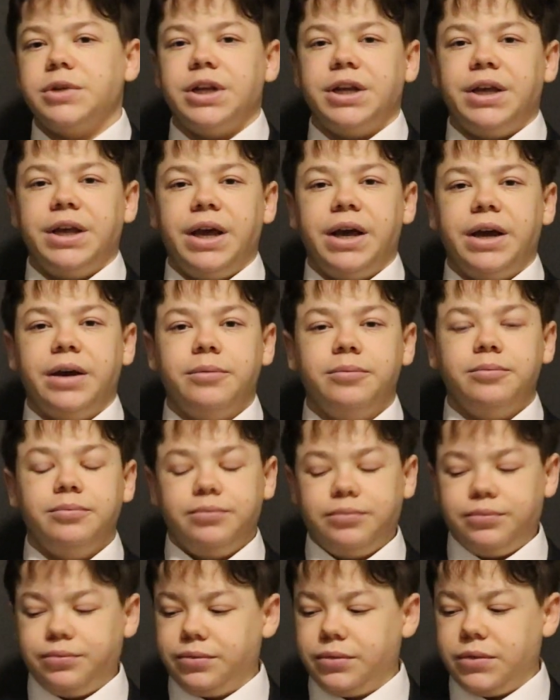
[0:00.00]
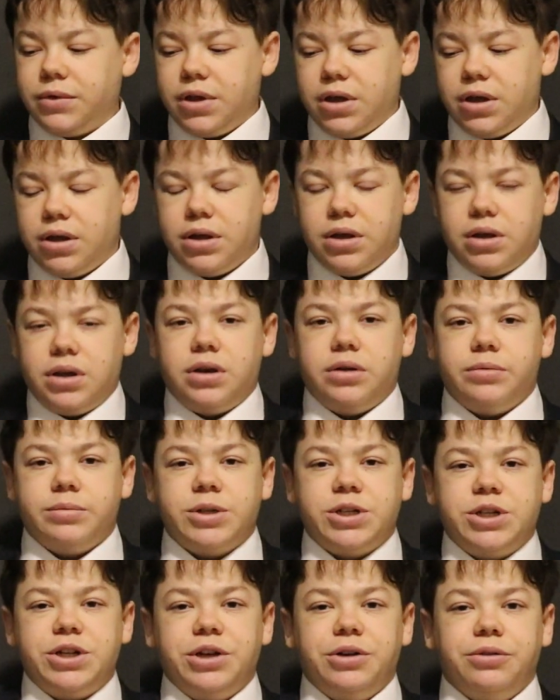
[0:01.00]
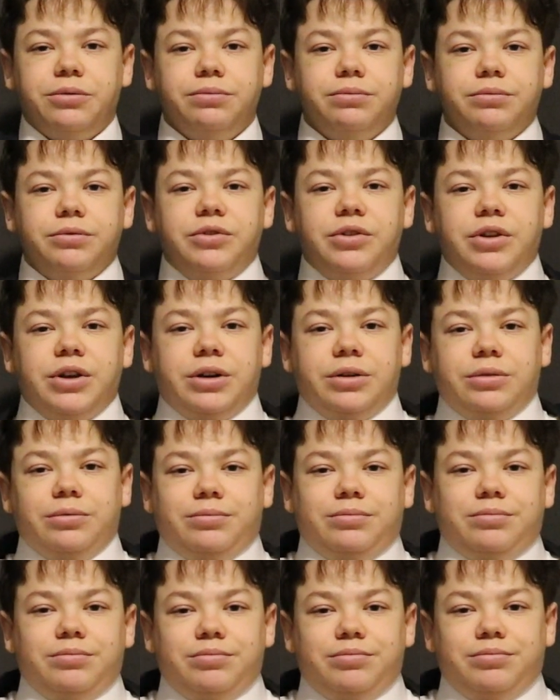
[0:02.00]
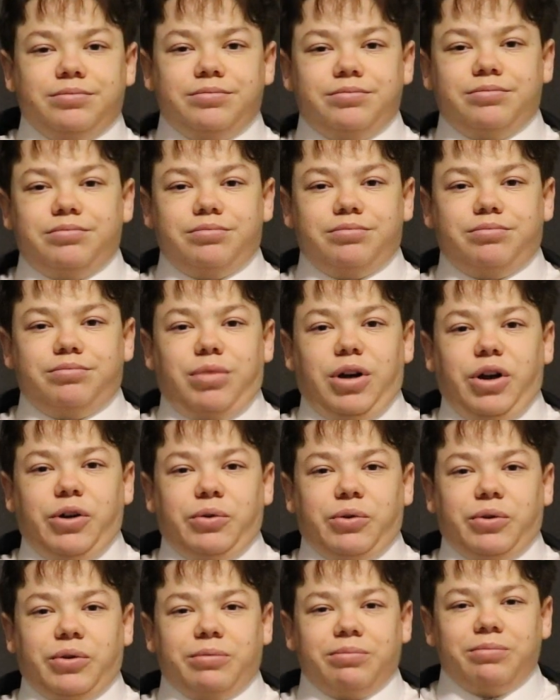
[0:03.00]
Yeah, and I'm a student, so break.